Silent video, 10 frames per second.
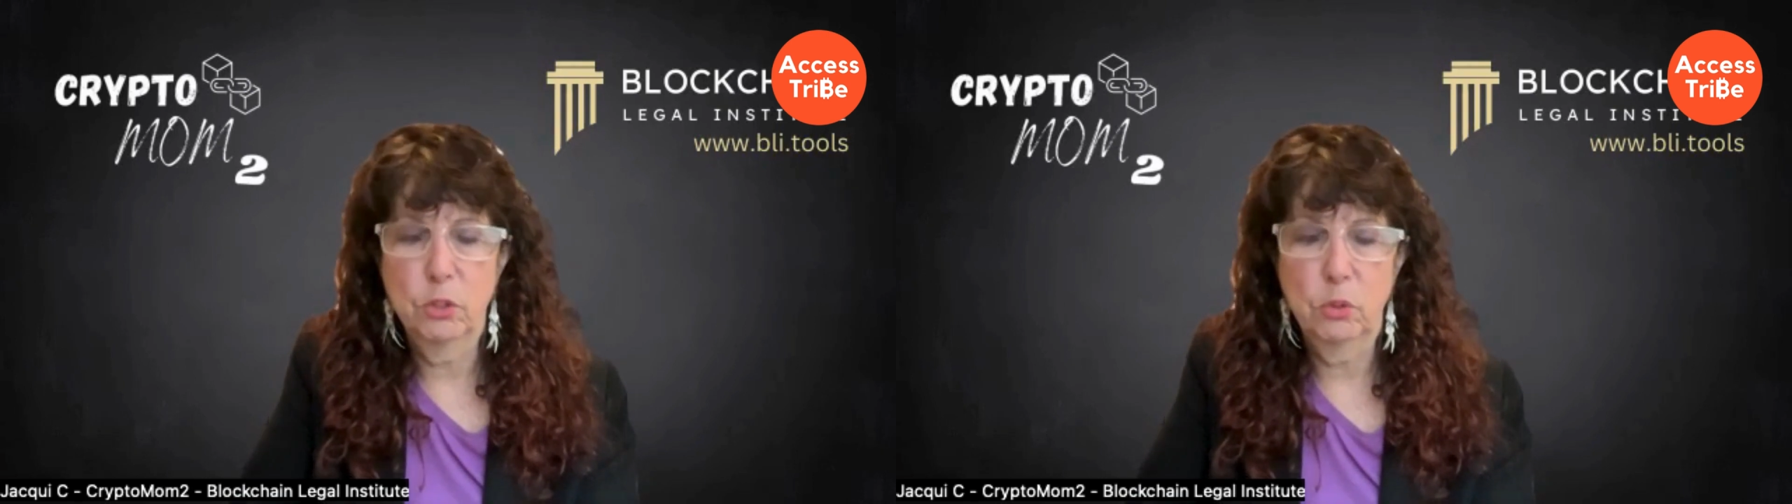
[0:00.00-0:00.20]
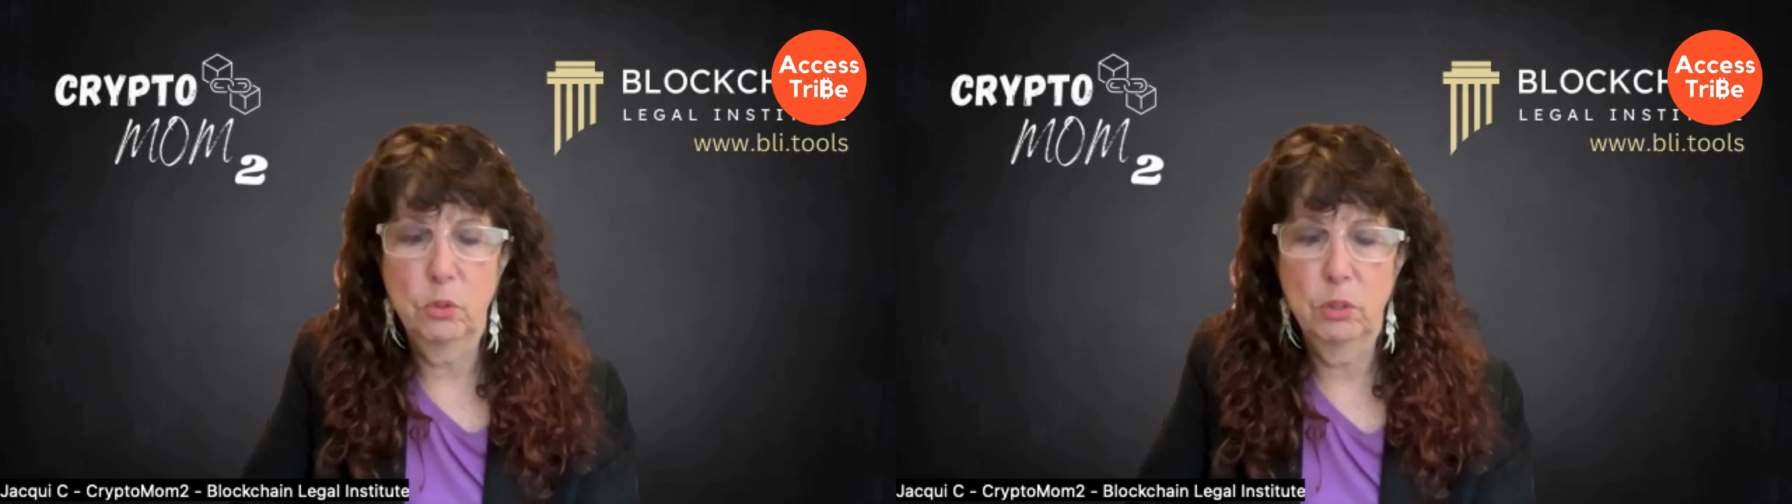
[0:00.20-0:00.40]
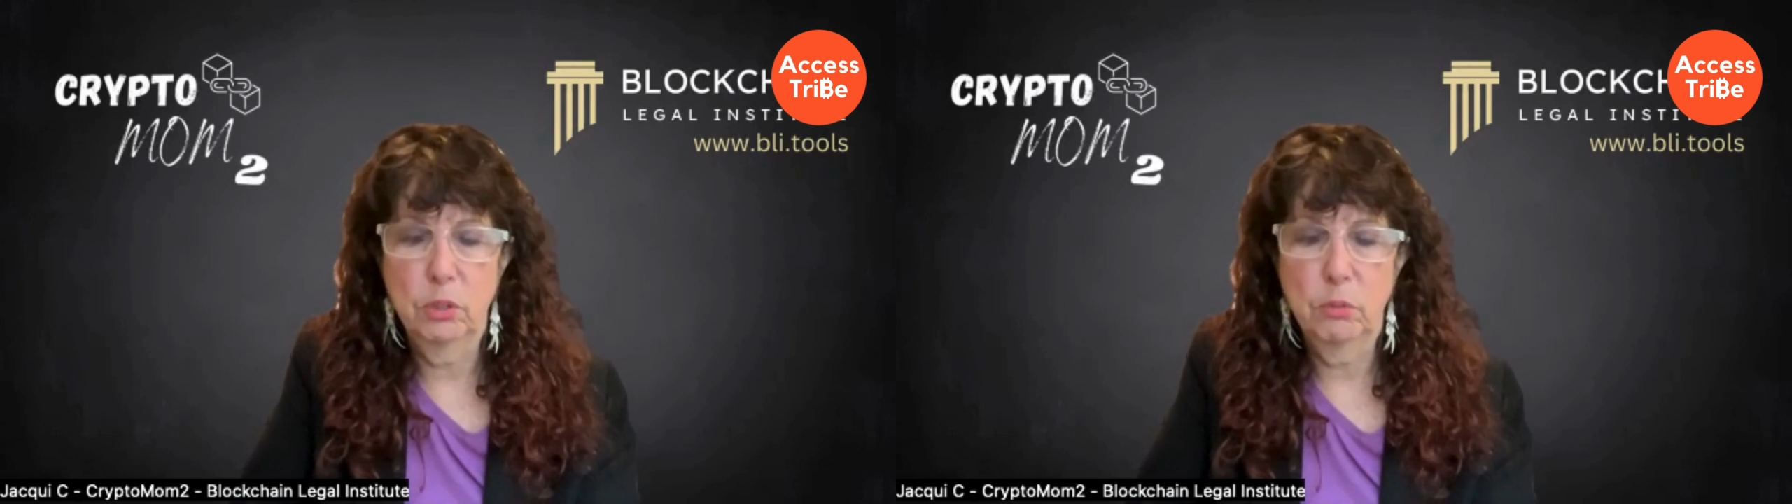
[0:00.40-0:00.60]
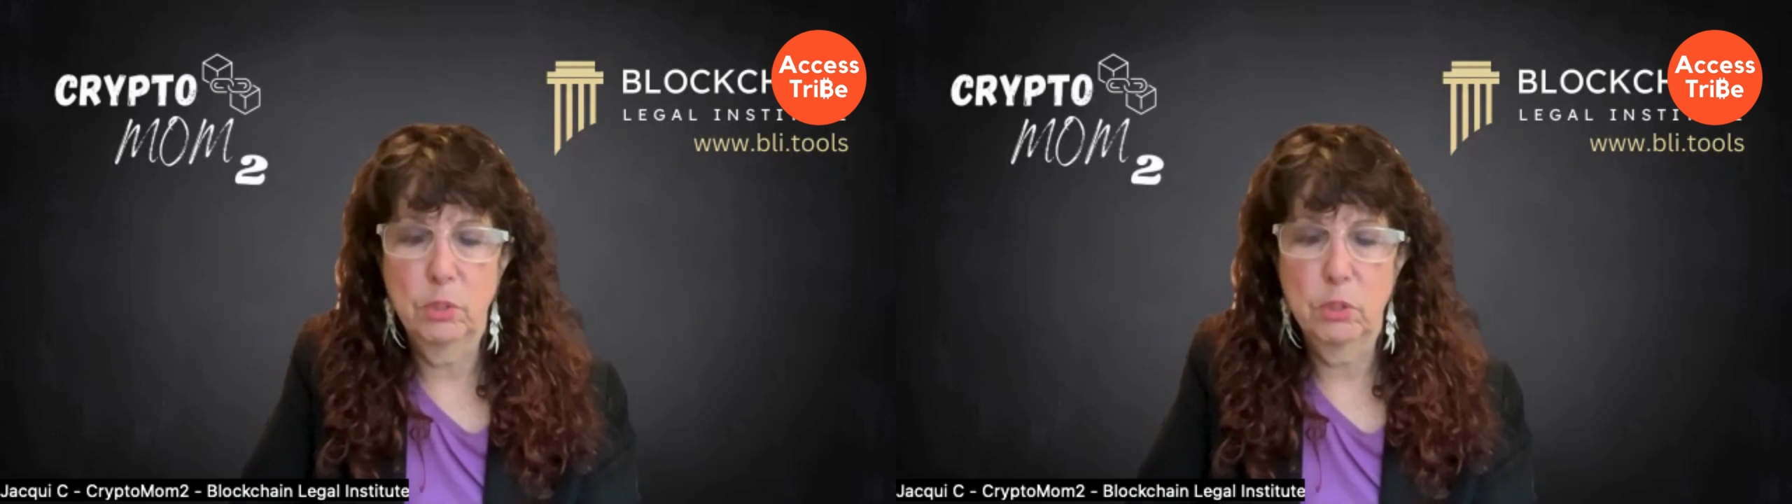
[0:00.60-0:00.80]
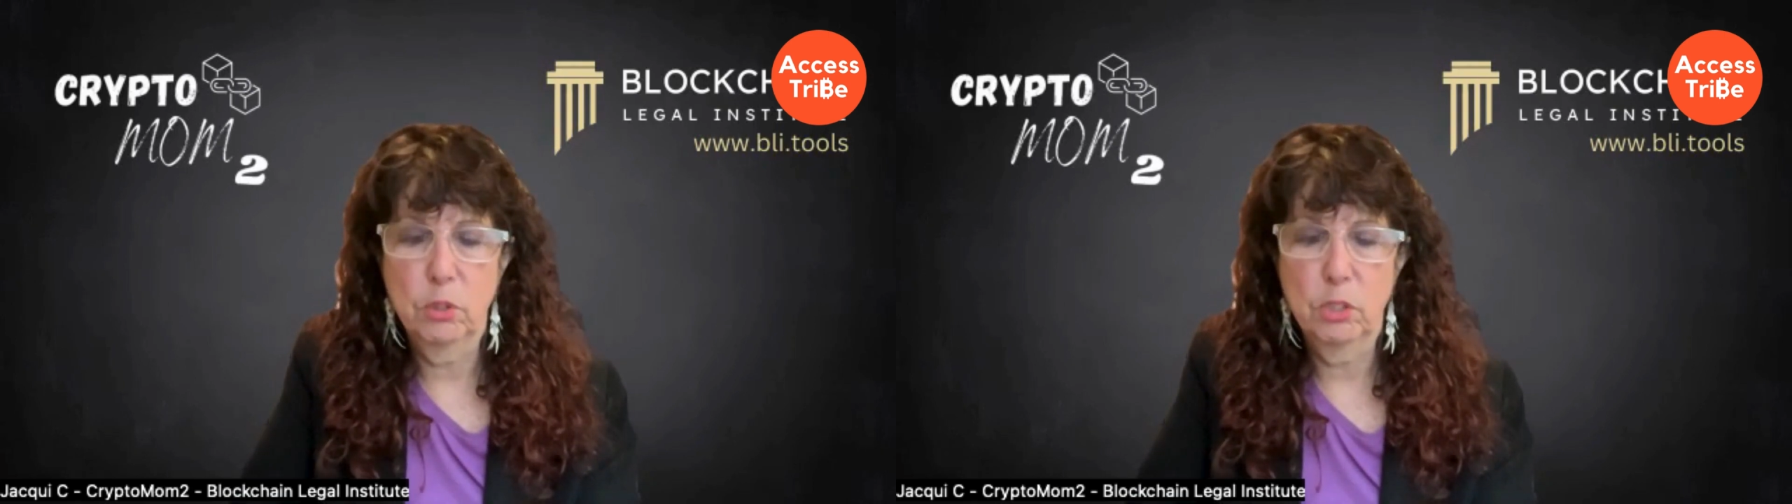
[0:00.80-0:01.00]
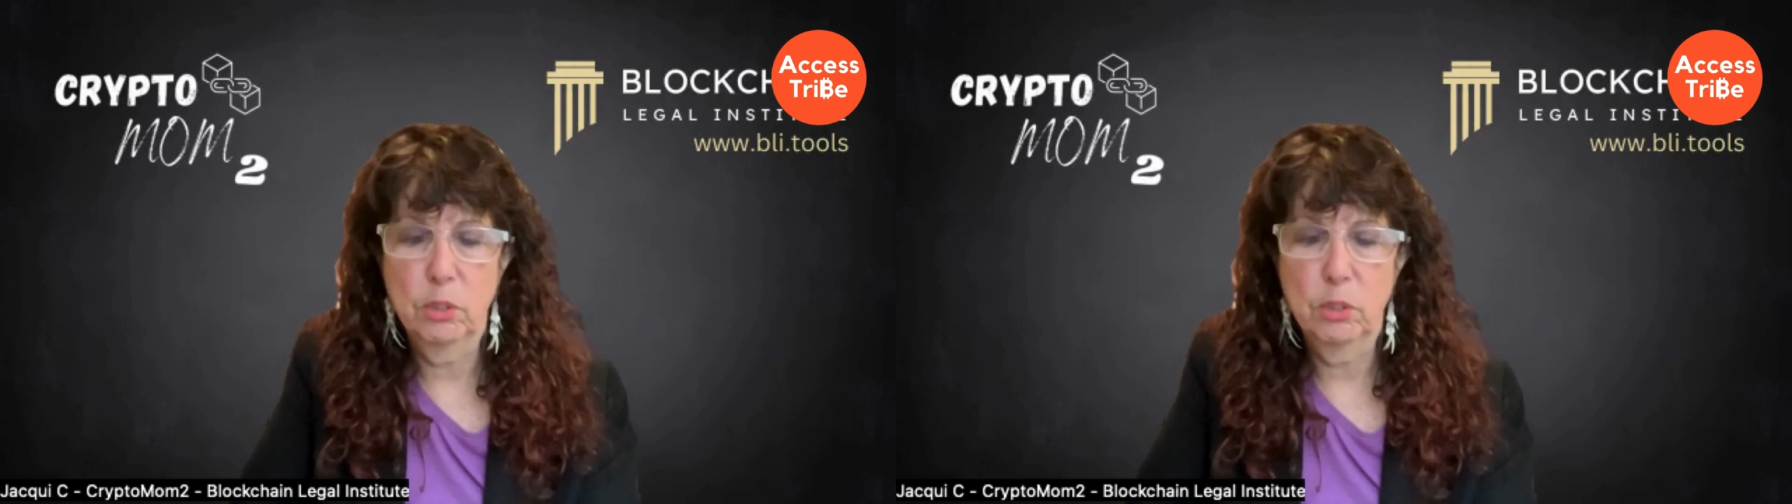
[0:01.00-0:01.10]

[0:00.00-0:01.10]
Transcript: do the research,